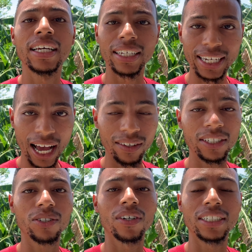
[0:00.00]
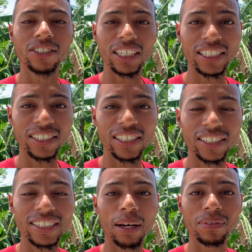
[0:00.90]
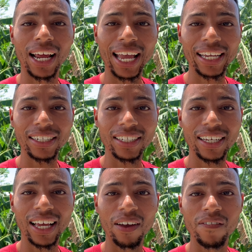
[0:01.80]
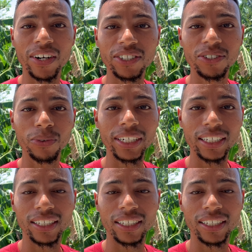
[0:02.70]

Now let's go to Genesis chapter 8 and verse 3.